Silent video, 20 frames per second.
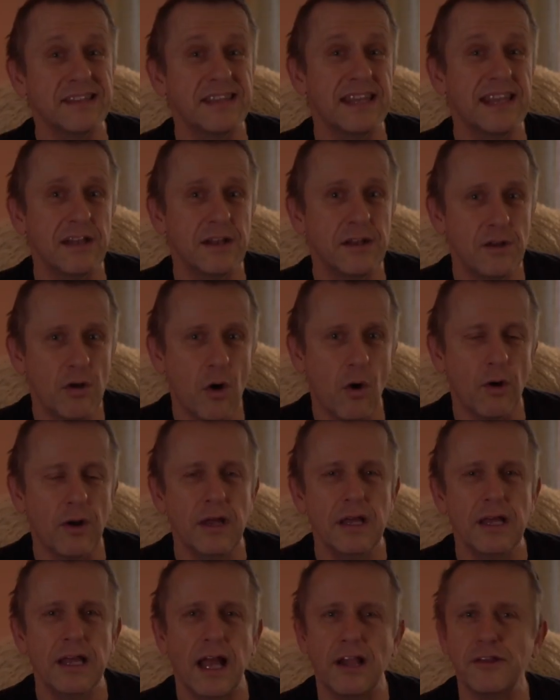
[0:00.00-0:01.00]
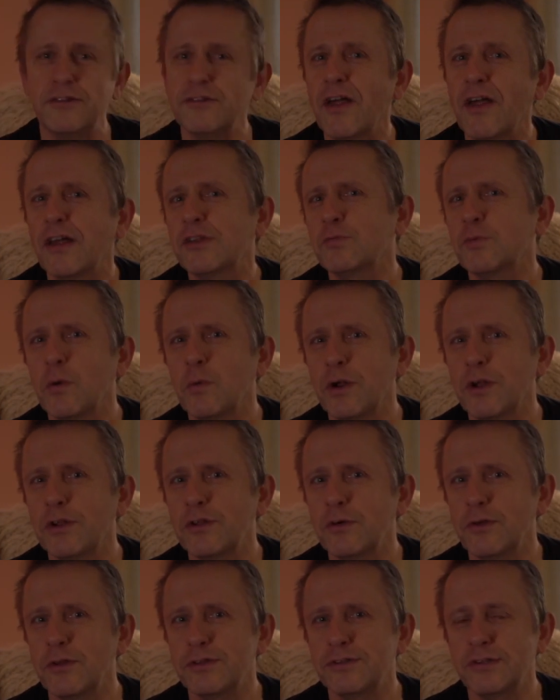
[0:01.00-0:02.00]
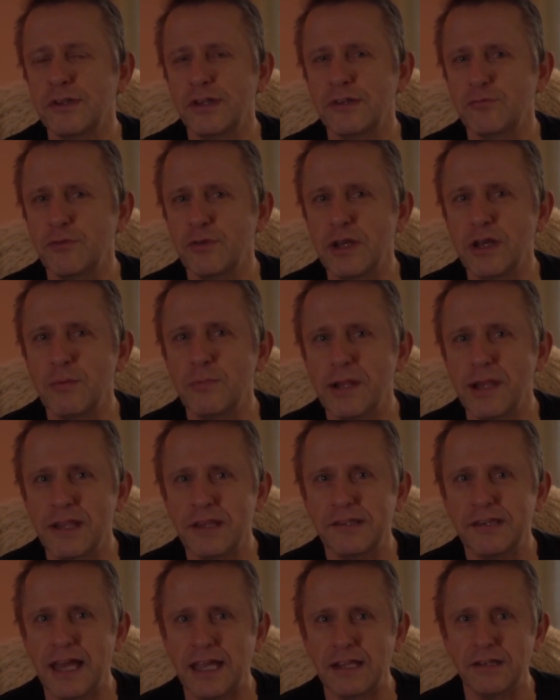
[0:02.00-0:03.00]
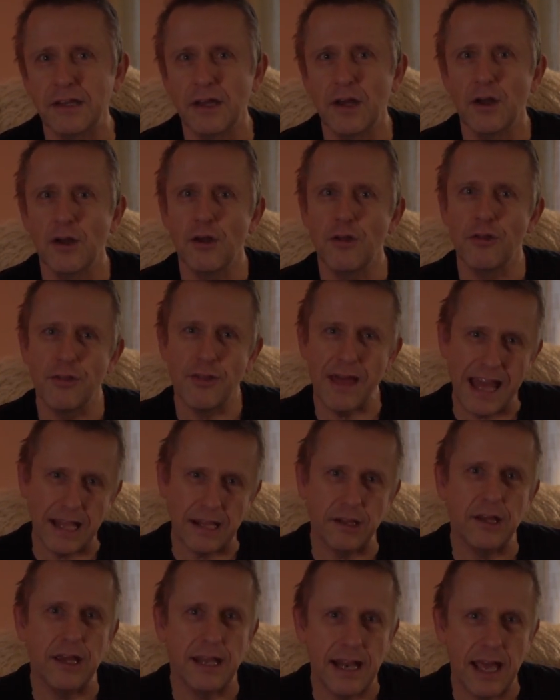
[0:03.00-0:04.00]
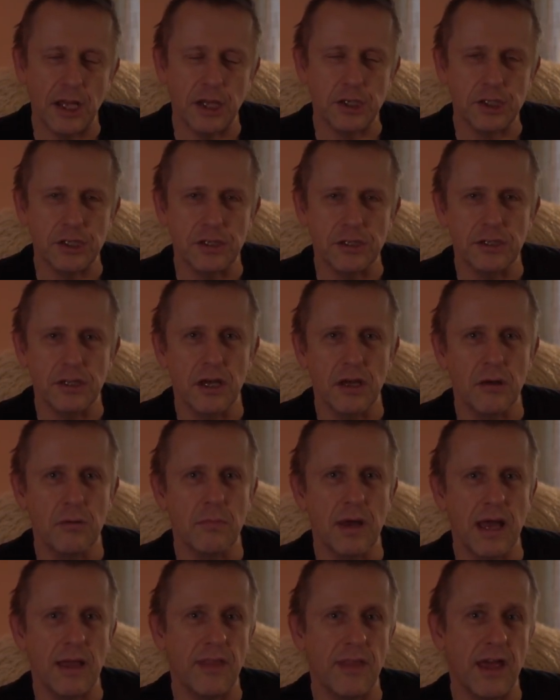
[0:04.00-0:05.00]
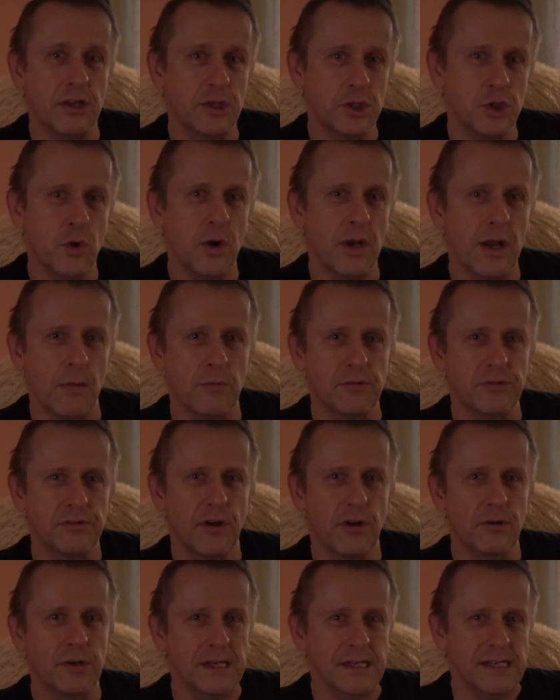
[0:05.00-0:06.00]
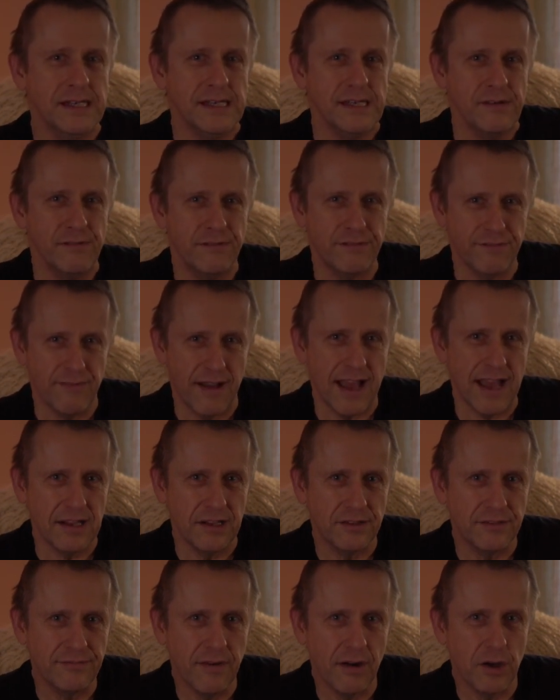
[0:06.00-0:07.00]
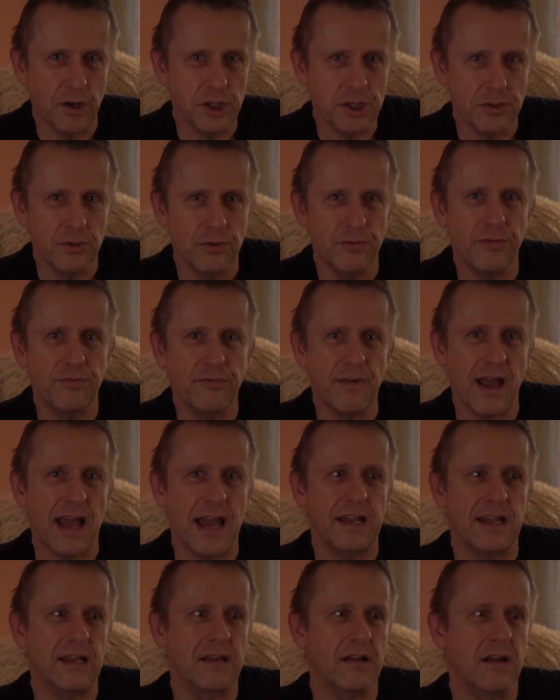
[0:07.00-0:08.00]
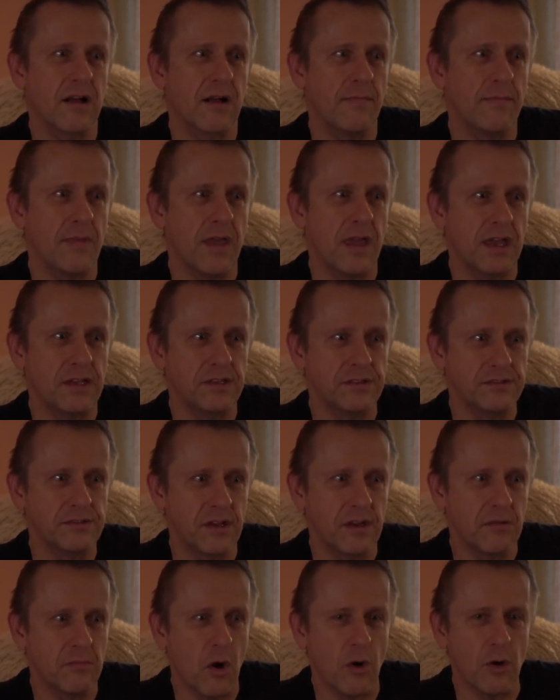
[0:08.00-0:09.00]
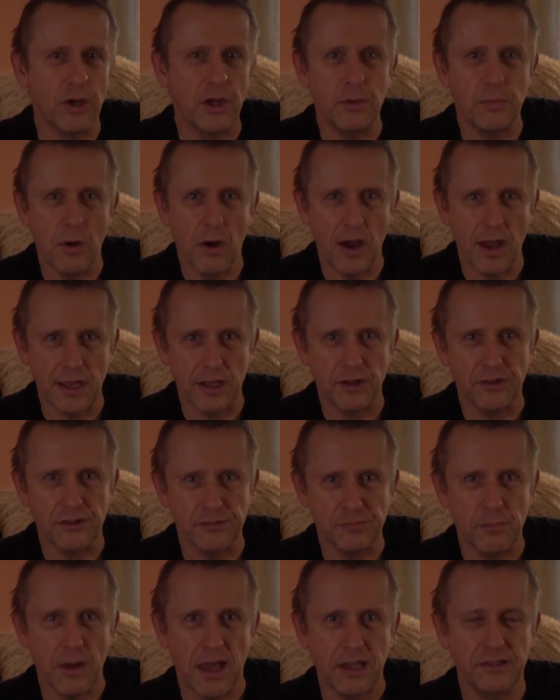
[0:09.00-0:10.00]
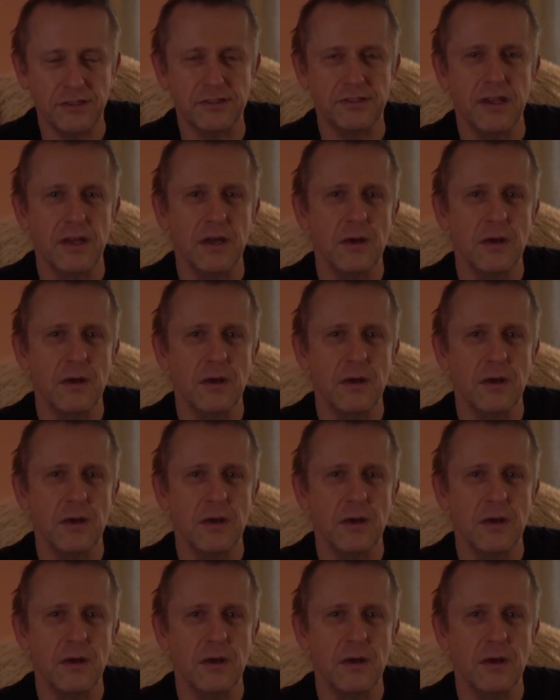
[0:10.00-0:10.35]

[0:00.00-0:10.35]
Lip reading: and they're not. And so that's what I want to do, is rehabilitate that connection and that join up. So fat is functional, fat is occupying a space,